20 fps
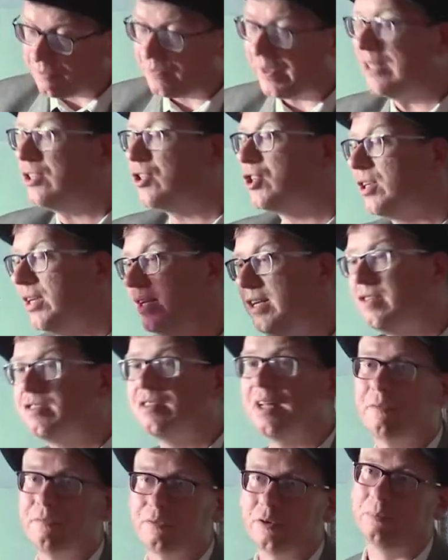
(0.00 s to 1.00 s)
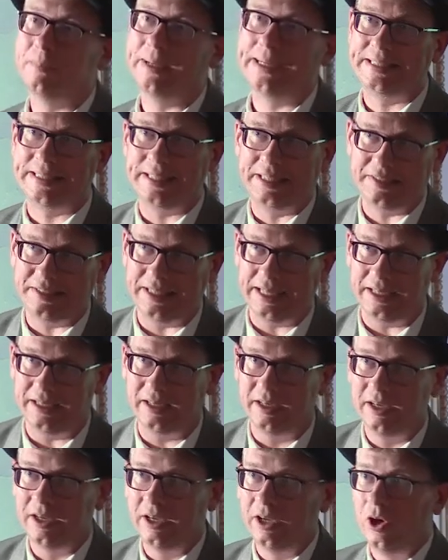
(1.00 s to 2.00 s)
eventually, several meetings
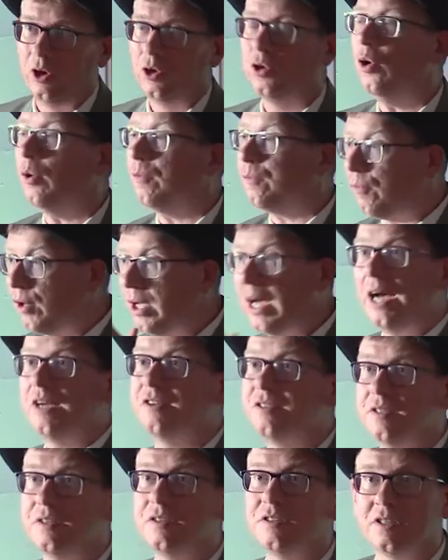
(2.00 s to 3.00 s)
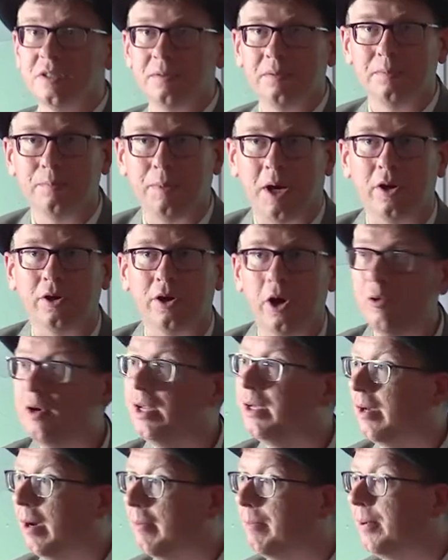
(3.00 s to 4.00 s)
in, Godfrey Isaacs, the
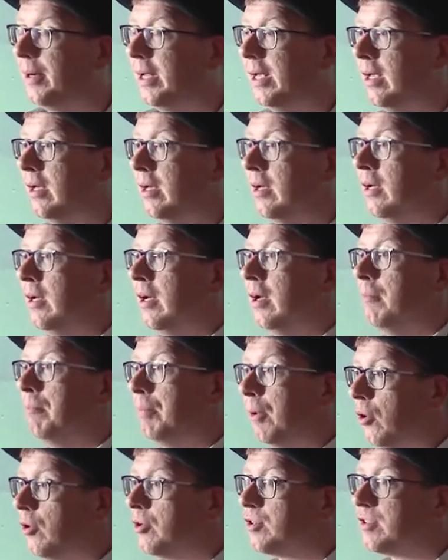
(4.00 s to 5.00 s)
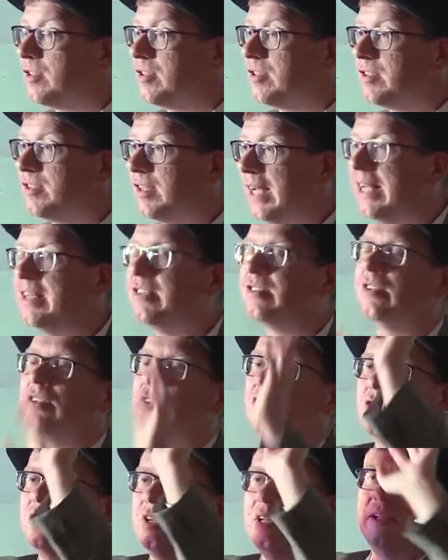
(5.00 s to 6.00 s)
Marconi Company boss,
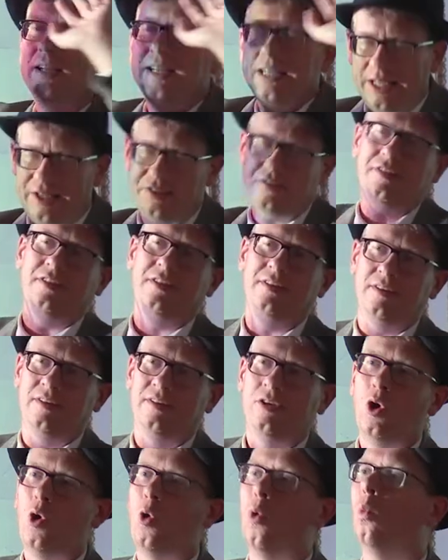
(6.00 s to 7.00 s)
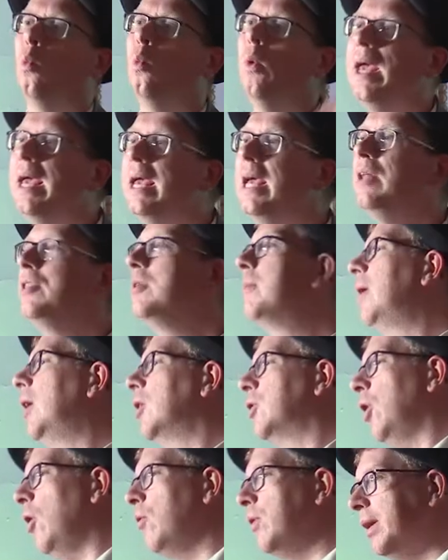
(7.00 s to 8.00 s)
says, "Listen, we, the
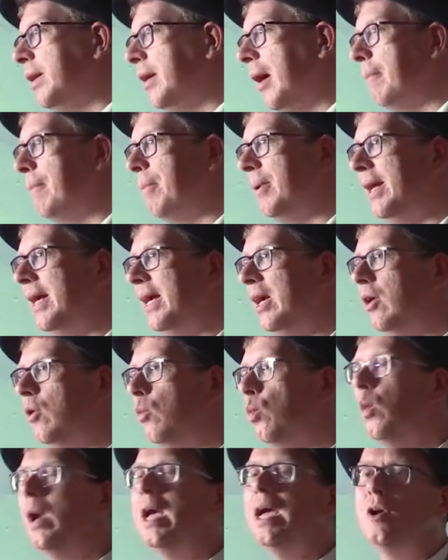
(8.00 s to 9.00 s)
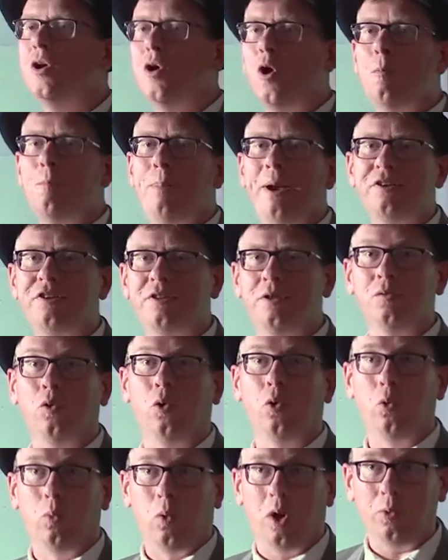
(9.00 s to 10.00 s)
Marconi Company, we know best of
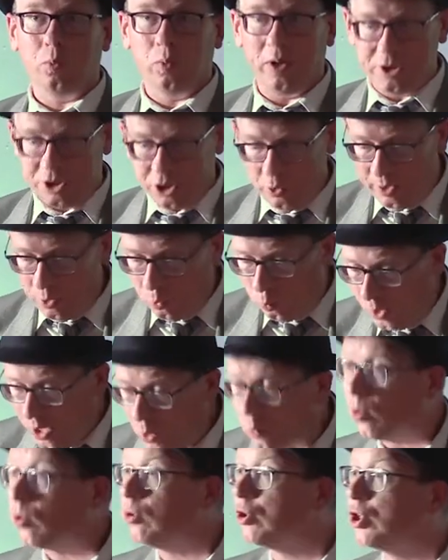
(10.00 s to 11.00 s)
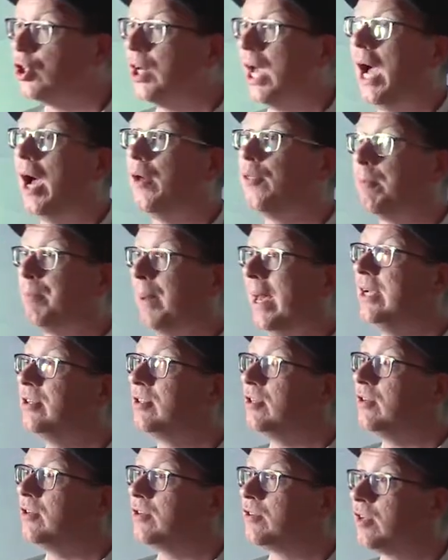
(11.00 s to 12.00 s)
all what we're doing. We will share the
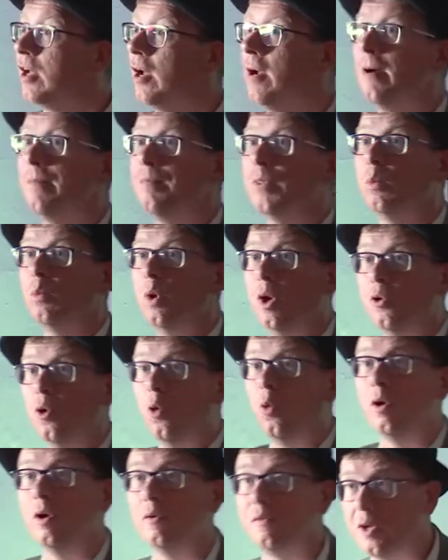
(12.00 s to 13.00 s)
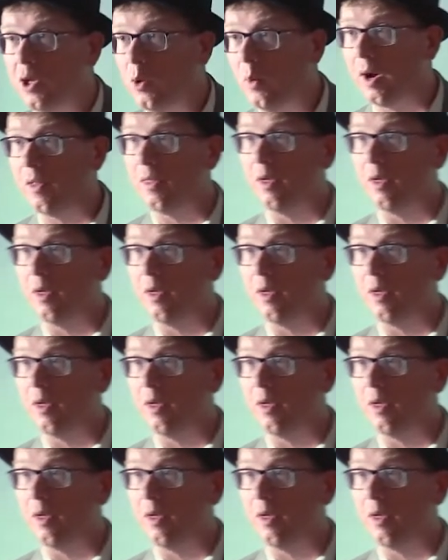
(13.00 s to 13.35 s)
patents with all of you